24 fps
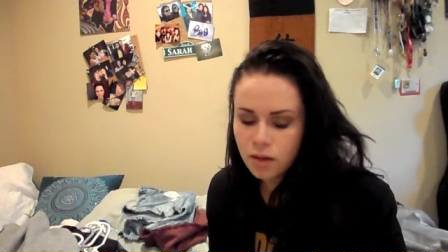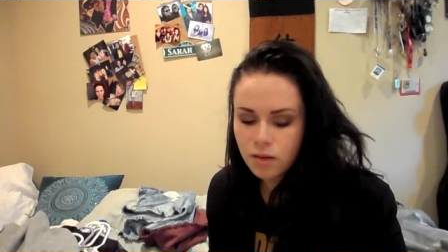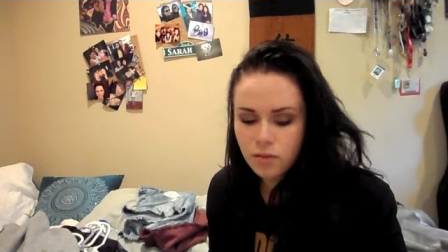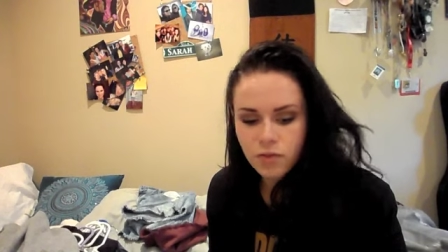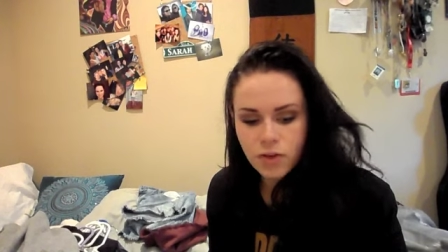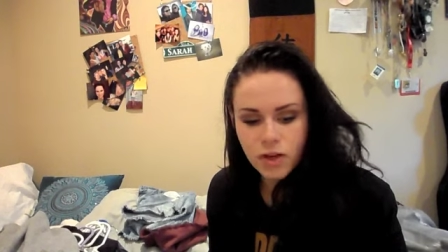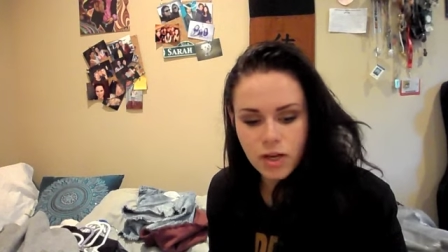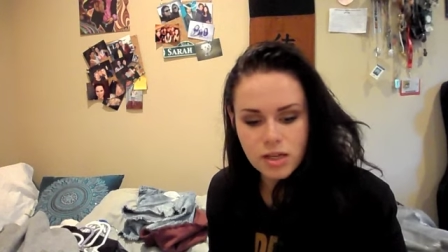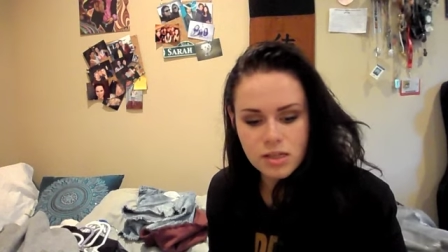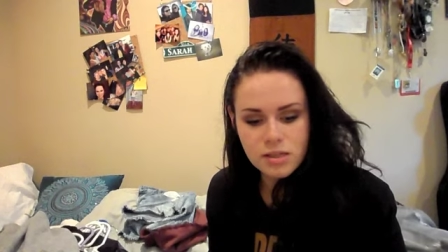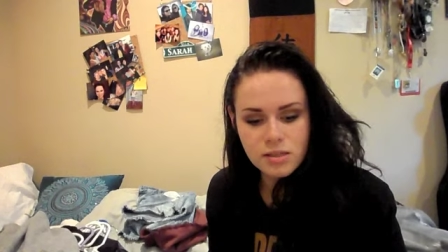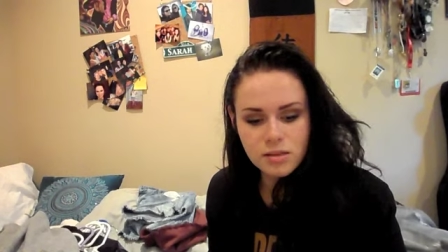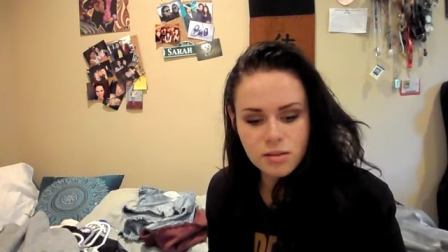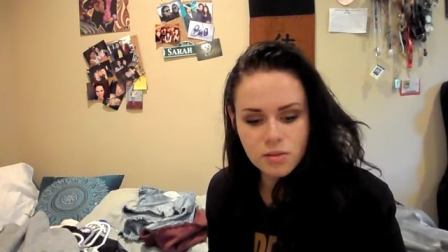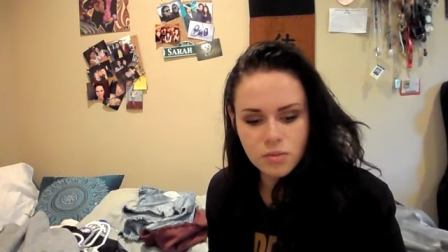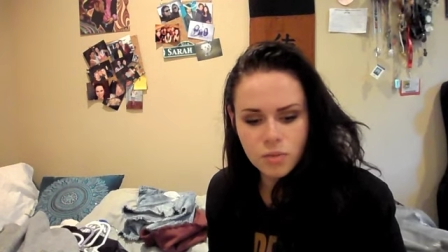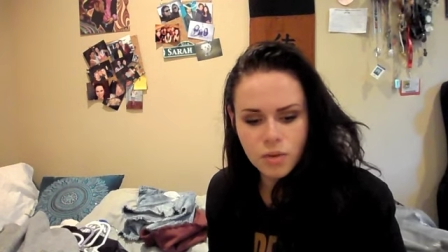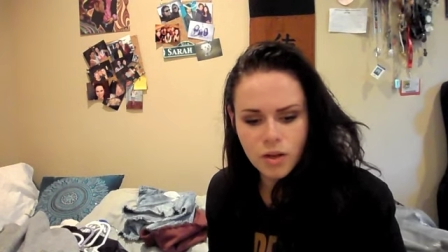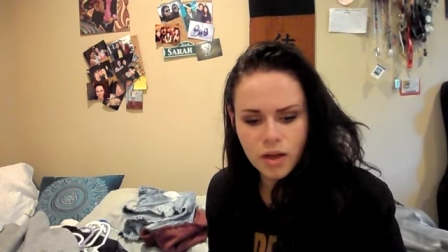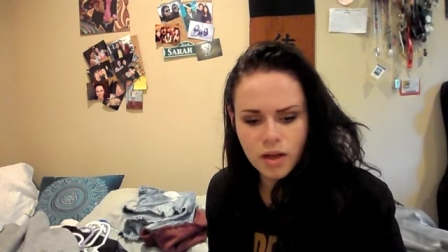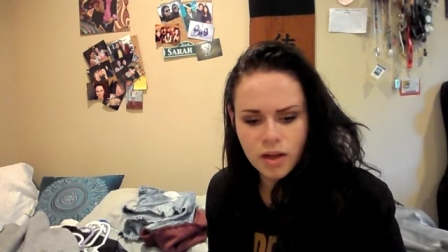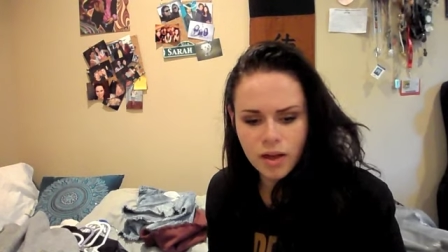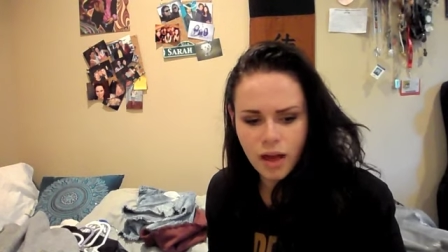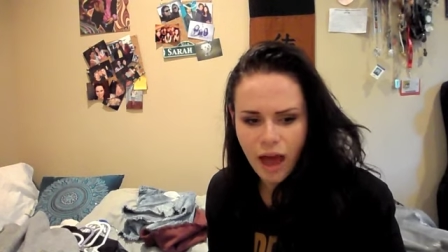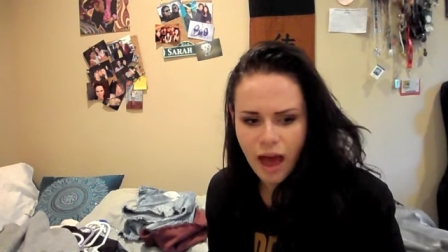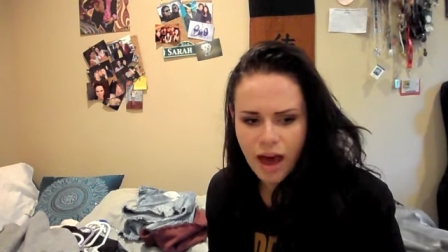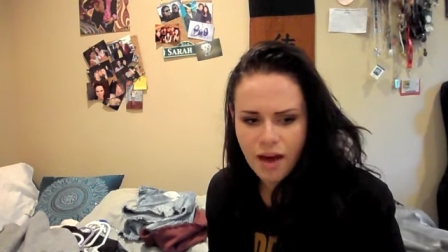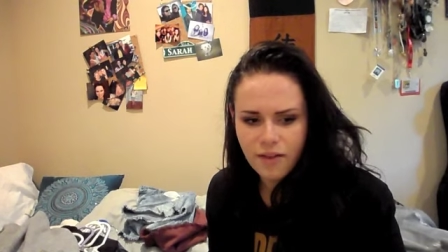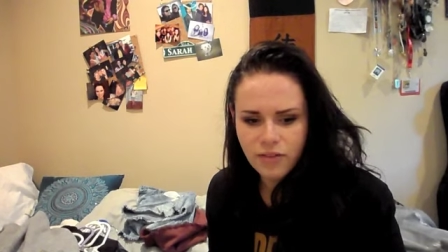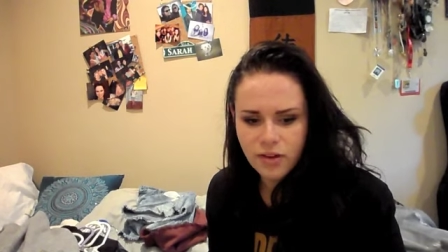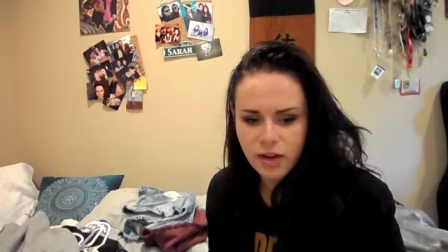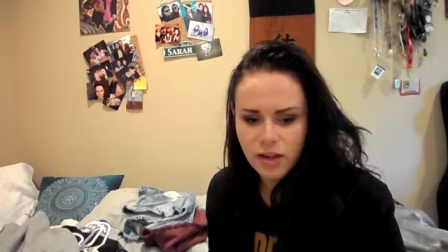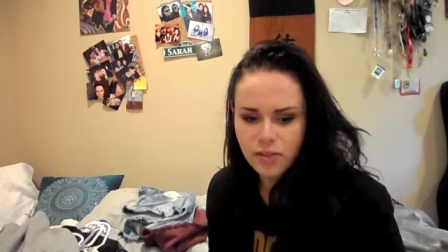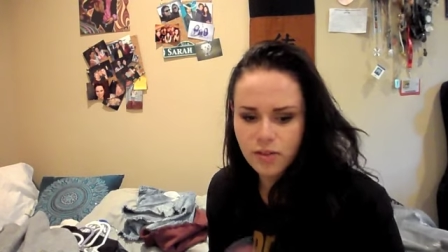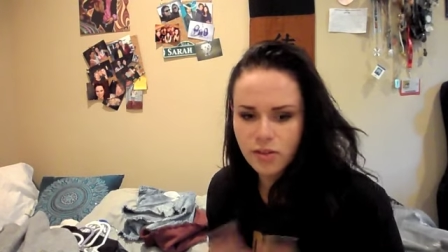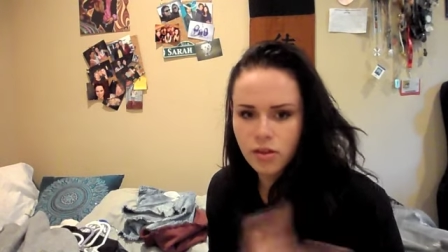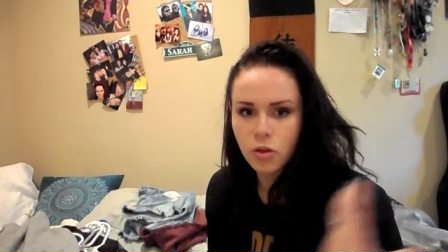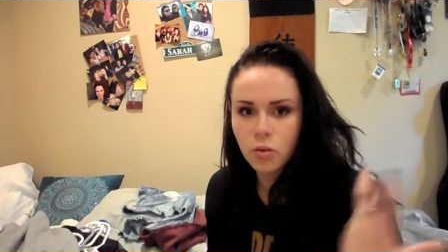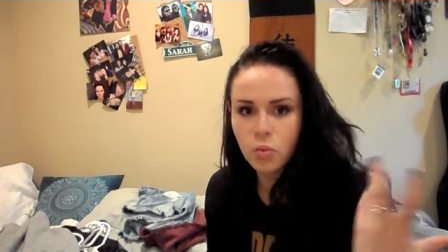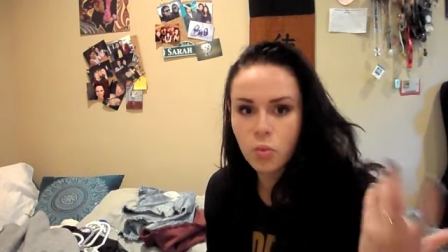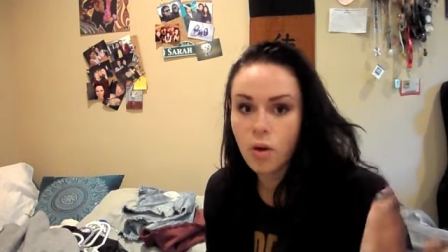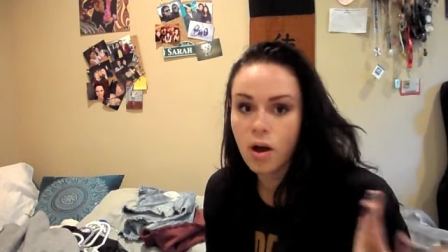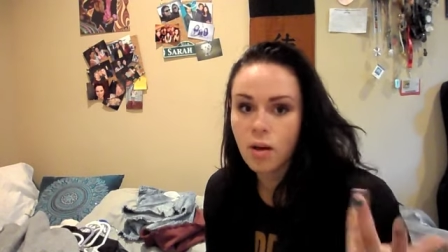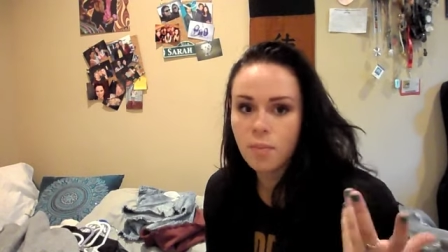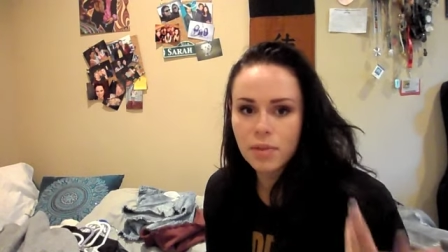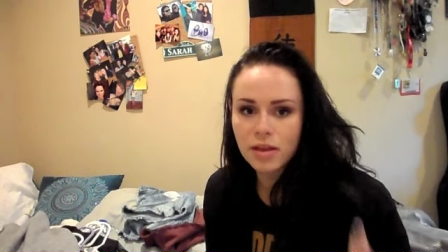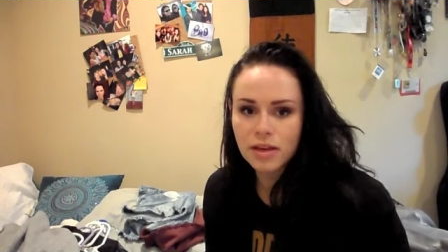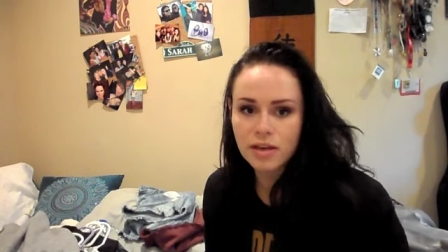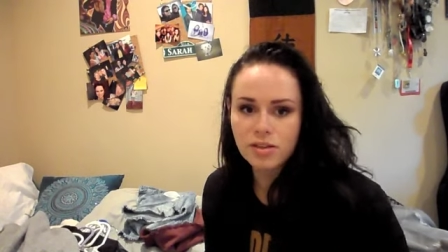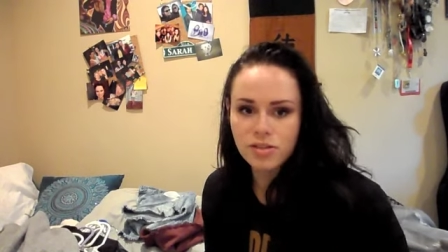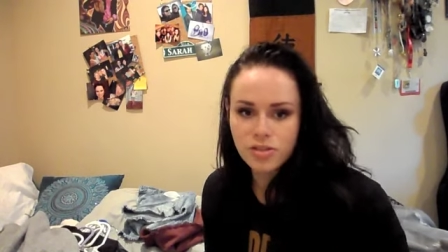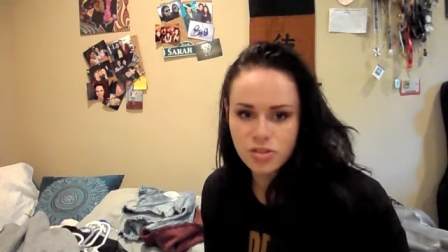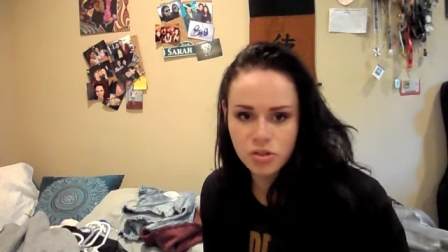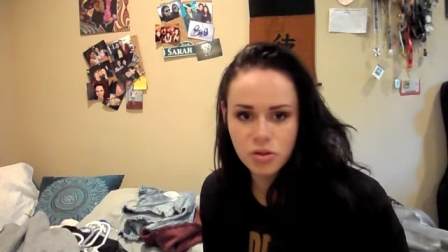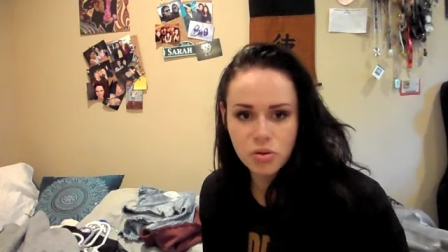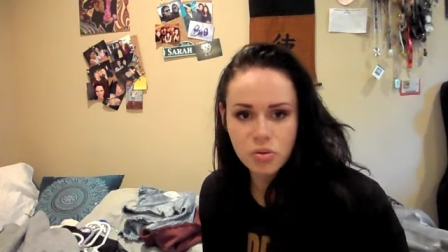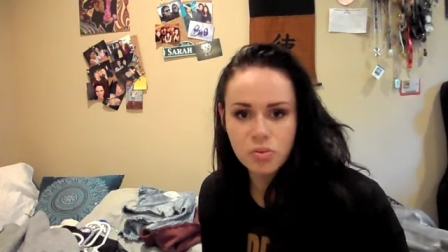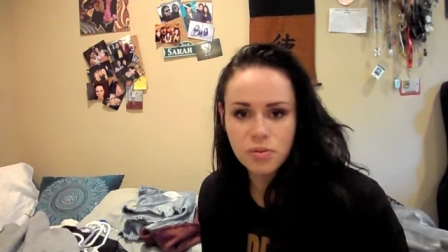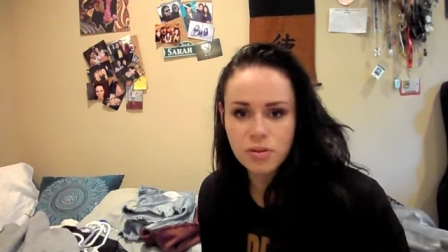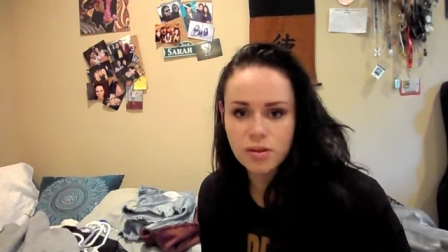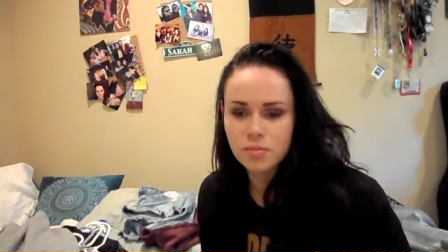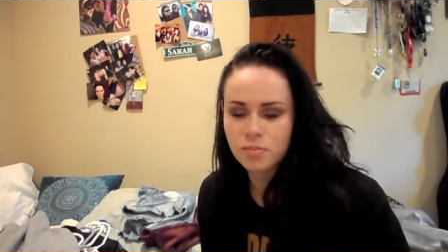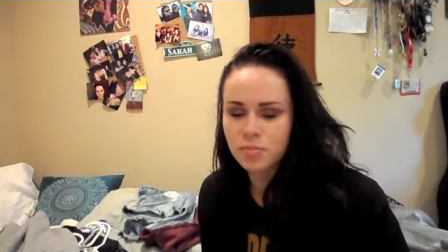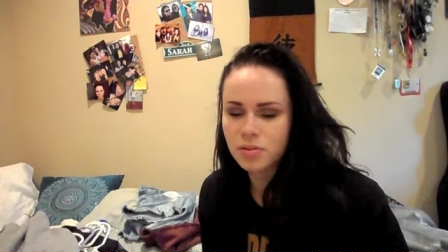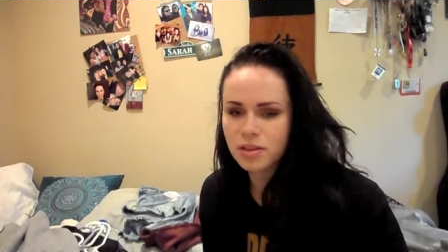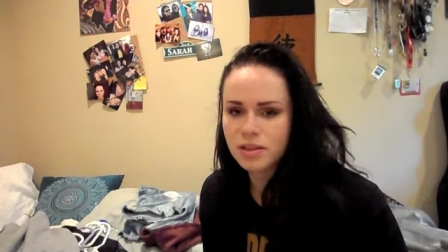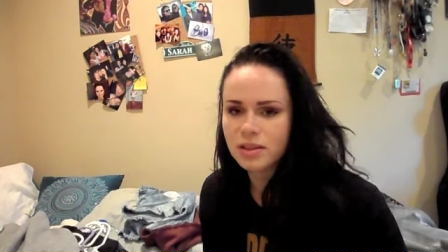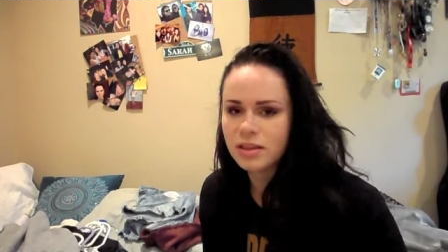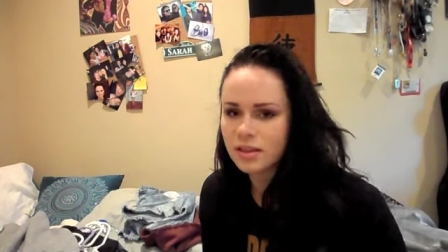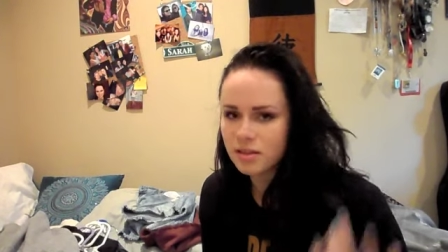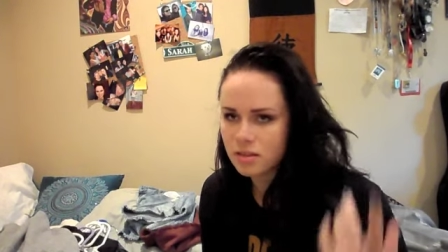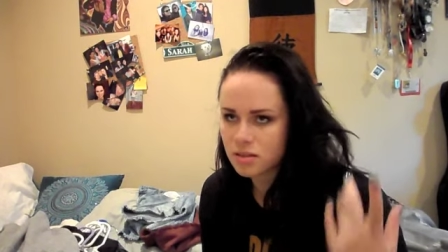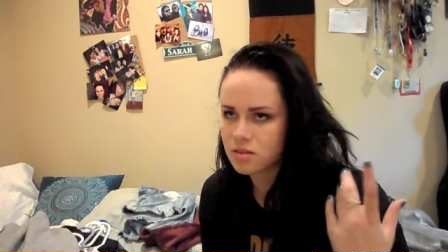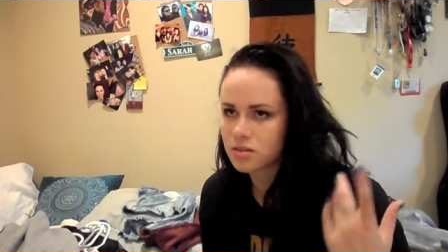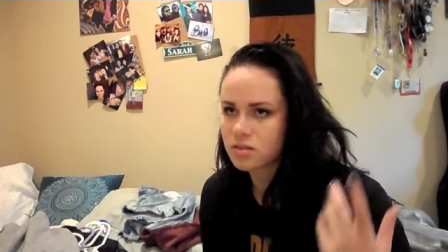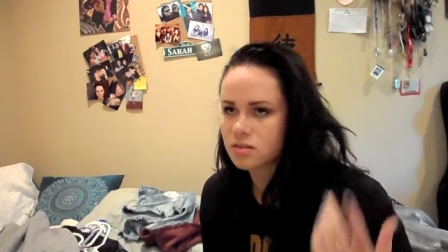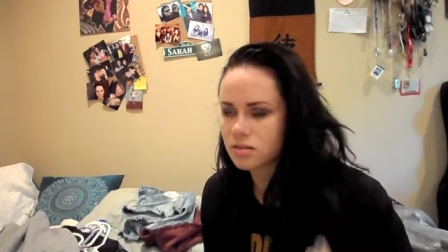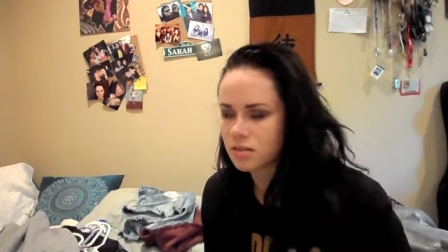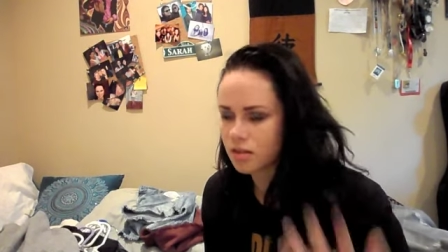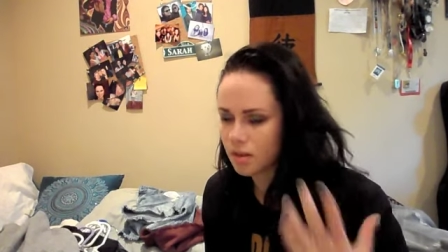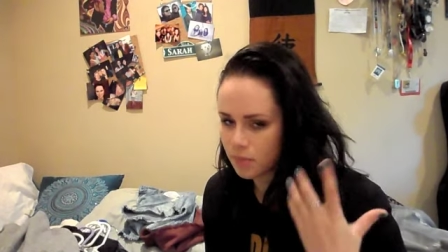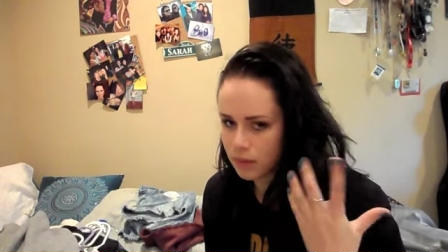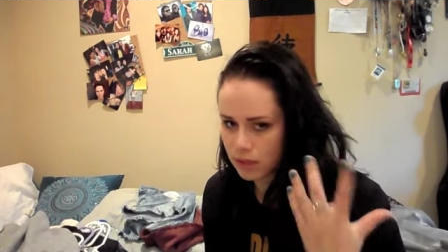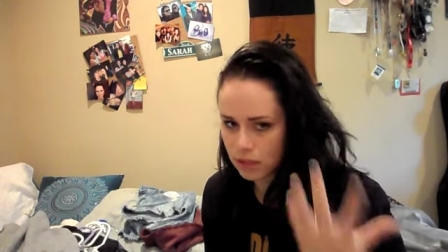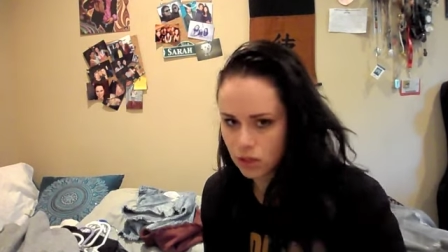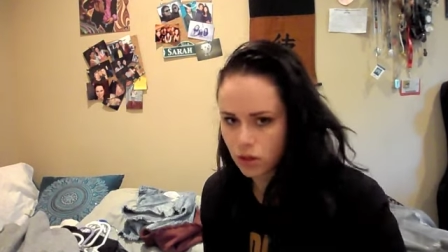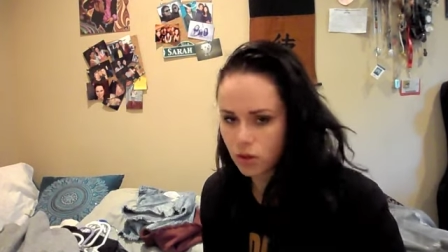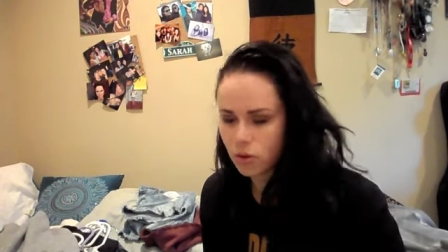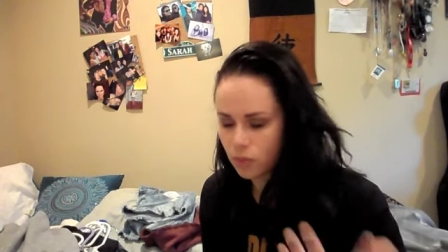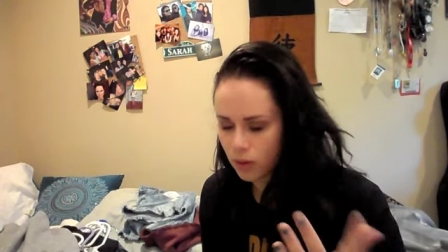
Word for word: If you guys have anything you want me to do, then please just let me know.